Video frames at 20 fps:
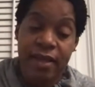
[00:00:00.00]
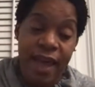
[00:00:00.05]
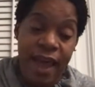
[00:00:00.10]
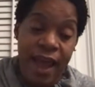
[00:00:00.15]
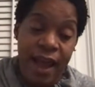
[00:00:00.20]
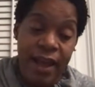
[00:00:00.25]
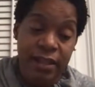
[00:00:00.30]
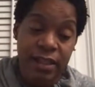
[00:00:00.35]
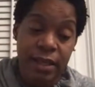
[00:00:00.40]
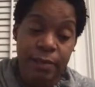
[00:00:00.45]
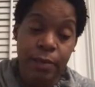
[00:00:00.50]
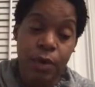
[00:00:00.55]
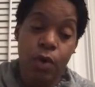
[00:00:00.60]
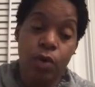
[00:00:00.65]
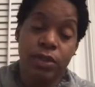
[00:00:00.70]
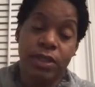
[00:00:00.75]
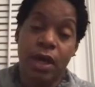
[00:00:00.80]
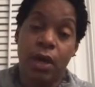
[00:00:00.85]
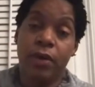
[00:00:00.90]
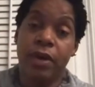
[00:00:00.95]
The ACT team
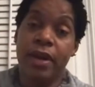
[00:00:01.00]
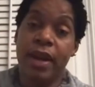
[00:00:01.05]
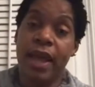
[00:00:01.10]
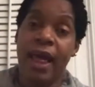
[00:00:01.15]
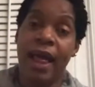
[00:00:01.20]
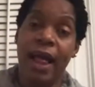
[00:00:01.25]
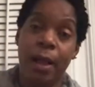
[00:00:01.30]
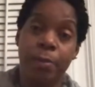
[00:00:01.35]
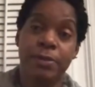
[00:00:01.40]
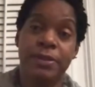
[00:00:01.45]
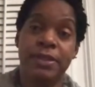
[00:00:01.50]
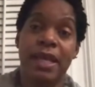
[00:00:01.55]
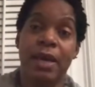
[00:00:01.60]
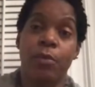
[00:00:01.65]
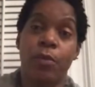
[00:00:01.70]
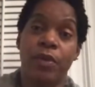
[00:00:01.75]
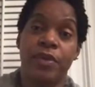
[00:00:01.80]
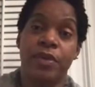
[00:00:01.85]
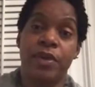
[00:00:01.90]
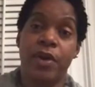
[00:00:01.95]
goes out and helps
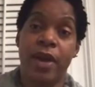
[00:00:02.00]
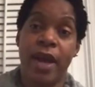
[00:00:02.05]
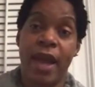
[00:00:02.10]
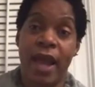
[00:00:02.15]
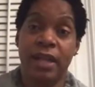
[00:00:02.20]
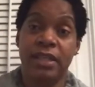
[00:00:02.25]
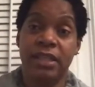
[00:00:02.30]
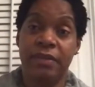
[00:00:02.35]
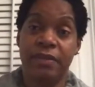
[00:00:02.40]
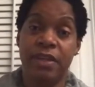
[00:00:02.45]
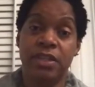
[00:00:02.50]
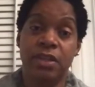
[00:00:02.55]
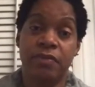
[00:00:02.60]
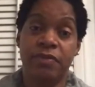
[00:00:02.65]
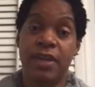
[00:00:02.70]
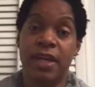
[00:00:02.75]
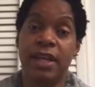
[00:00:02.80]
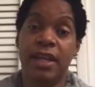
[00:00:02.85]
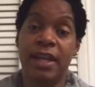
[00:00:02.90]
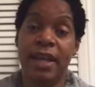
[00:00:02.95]
them with their activities
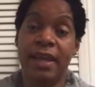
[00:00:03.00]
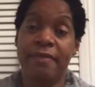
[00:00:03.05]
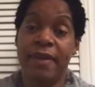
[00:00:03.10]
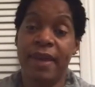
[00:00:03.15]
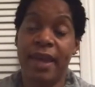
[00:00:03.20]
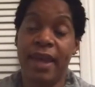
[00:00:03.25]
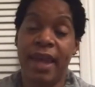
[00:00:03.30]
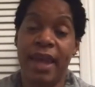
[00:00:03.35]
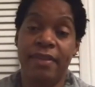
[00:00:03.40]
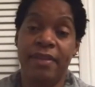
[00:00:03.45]
of daily living